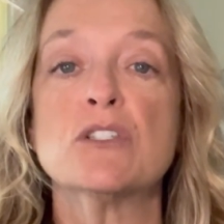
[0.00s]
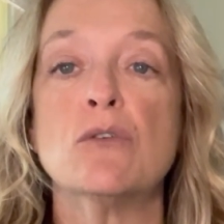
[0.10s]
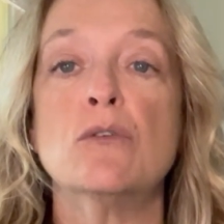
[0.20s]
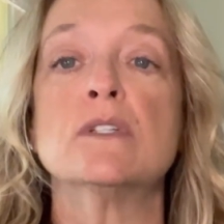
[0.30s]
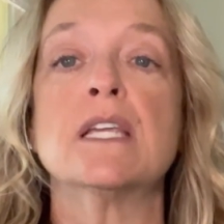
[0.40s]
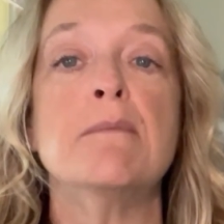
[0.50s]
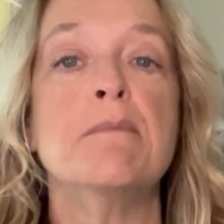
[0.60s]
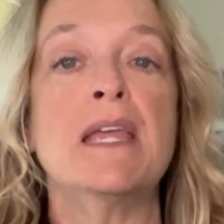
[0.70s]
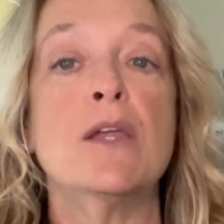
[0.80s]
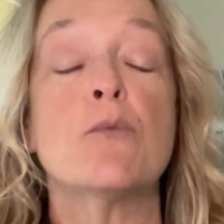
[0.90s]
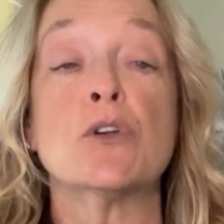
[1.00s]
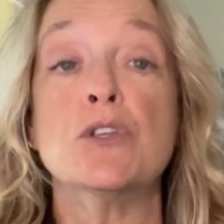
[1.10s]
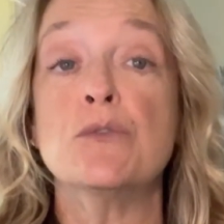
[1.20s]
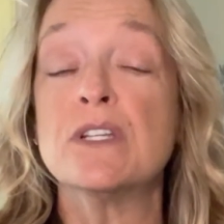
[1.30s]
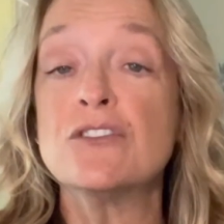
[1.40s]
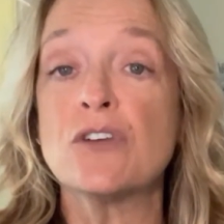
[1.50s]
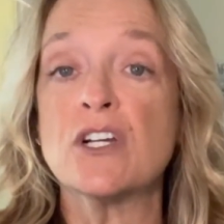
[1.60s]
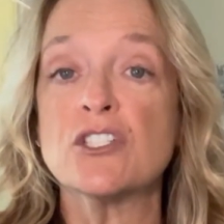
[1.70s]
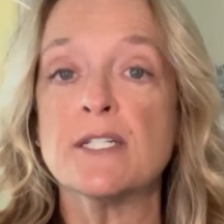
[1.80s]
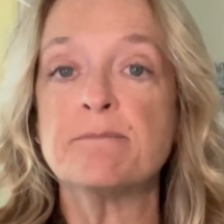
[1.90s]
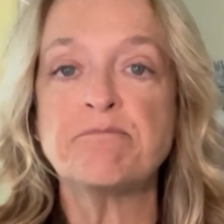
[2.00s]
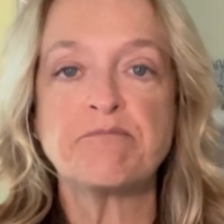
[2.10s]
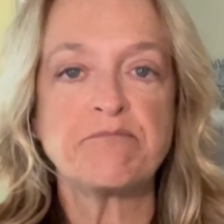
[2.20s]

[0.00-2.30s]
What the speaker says: sold in May were new construction.